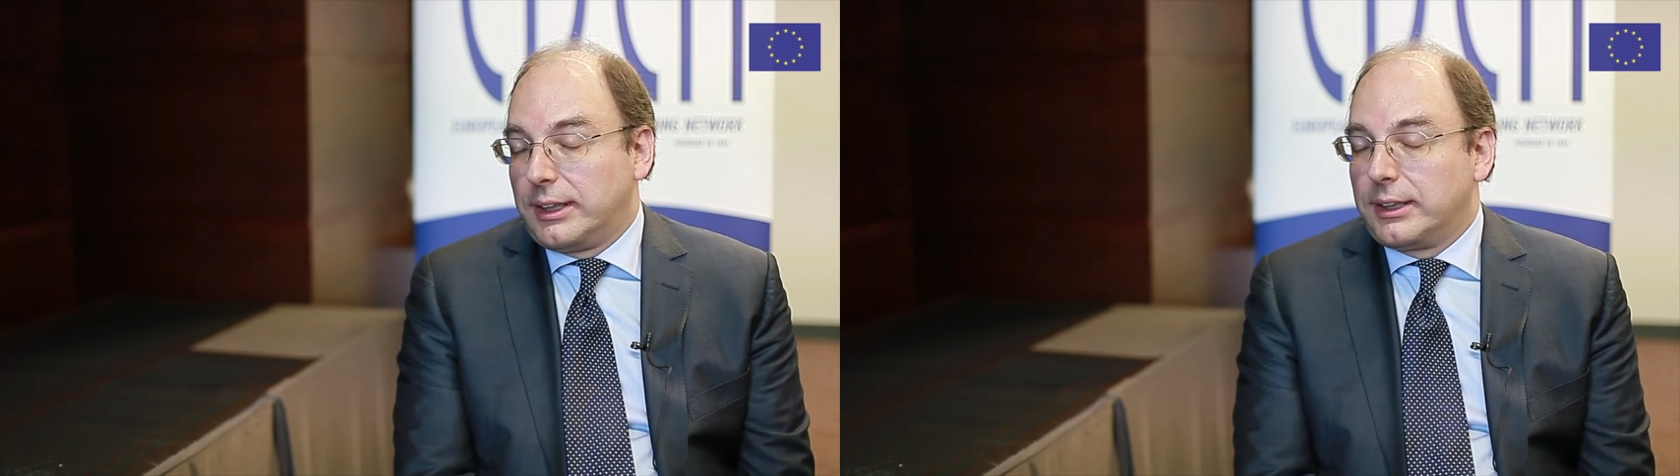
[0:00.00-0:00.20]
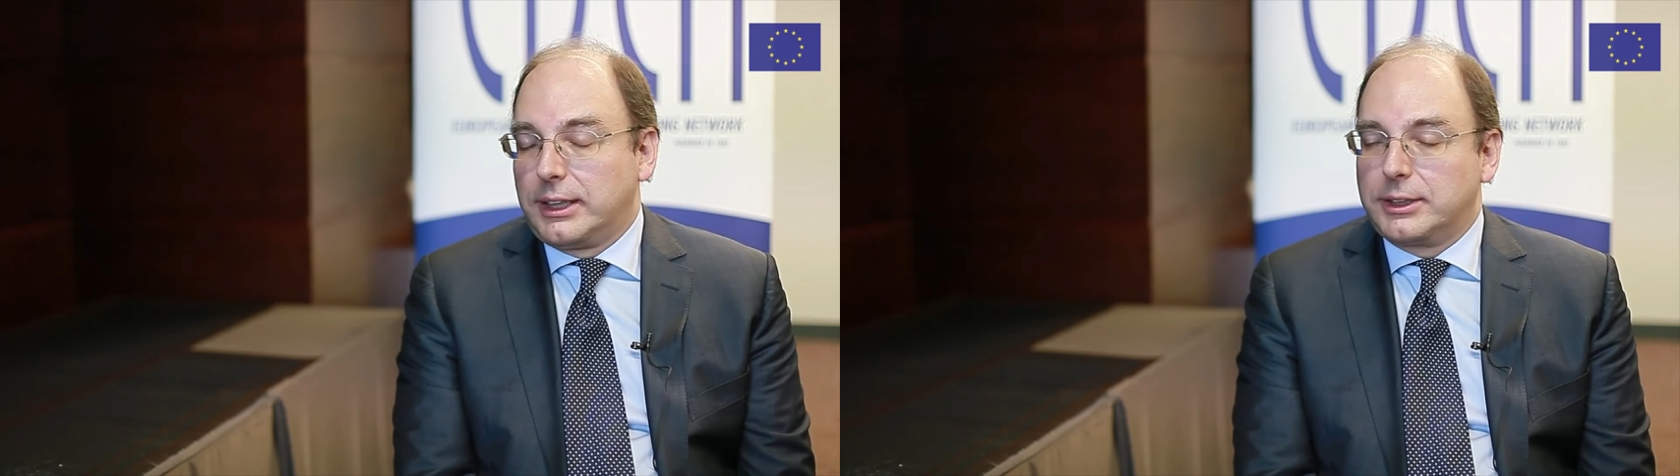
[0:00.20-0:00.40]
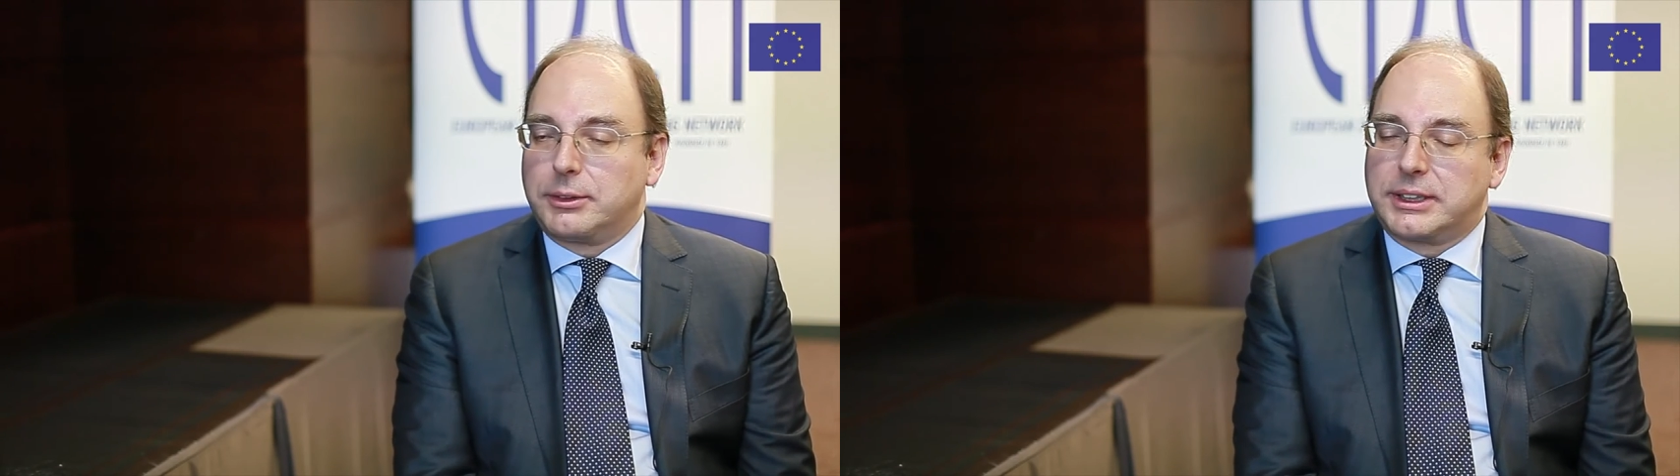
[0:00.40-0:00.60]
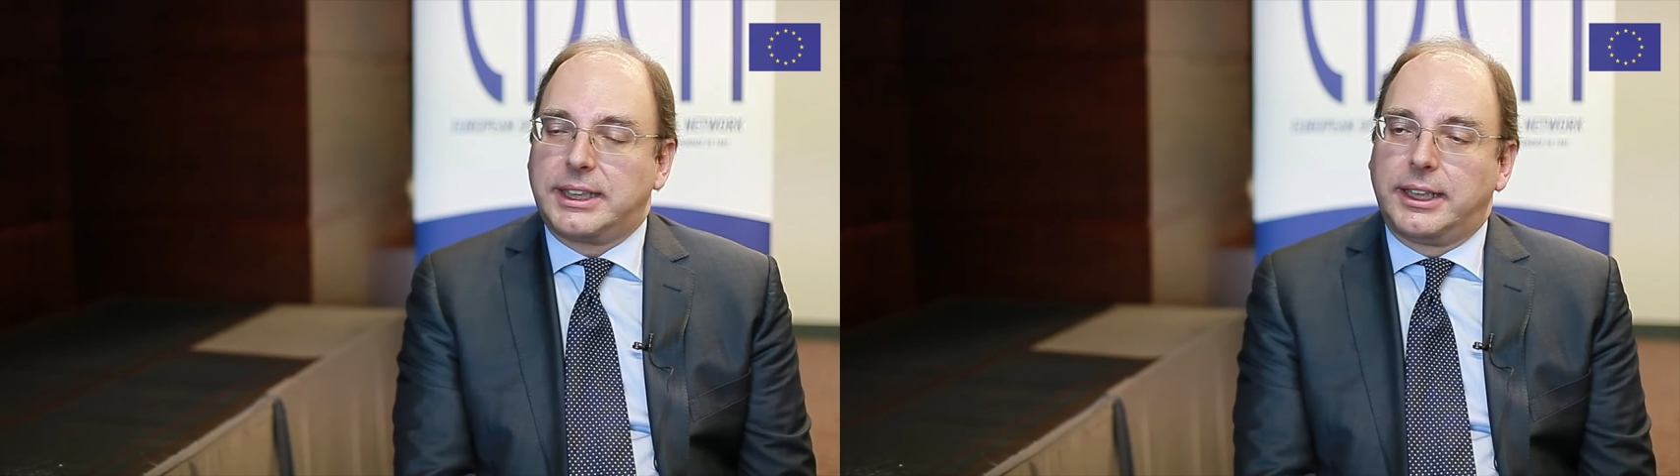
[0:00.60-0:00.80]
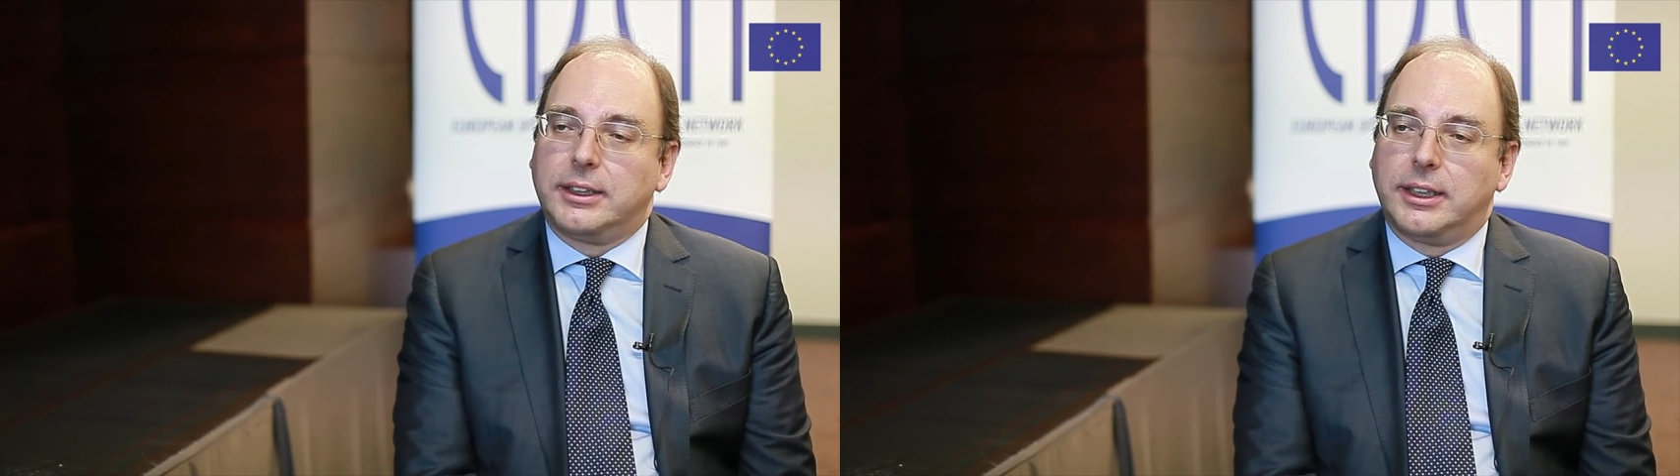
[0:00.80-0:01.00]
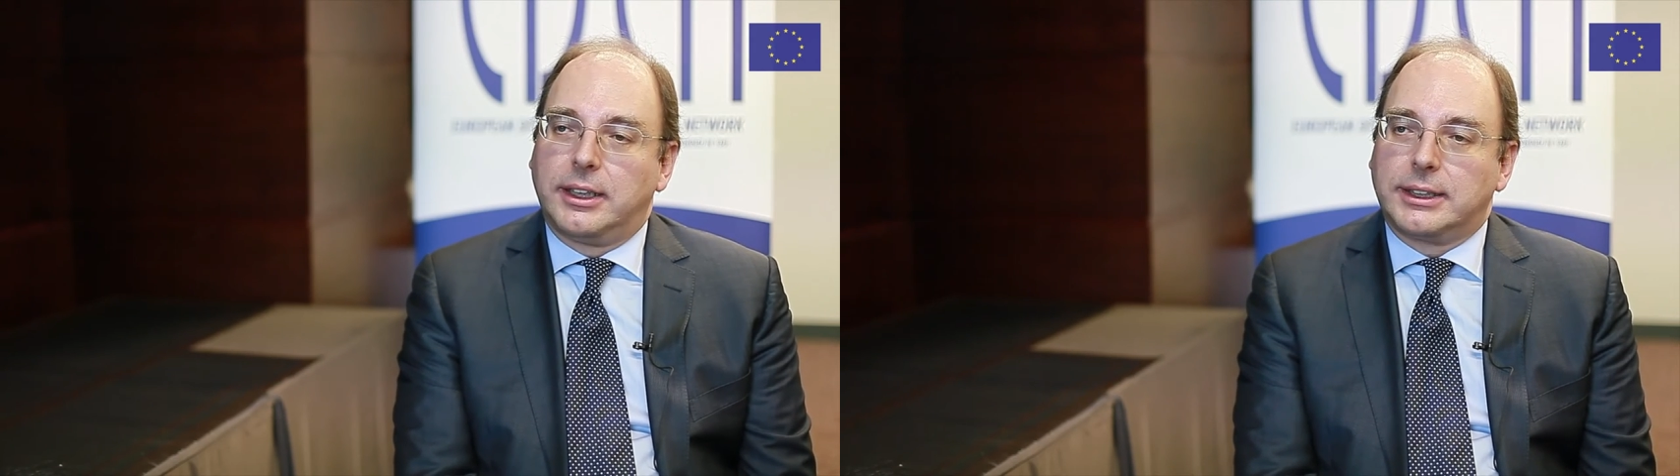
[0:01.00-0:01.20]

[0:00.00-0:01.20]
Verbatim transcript: uh, as we were saying, uh,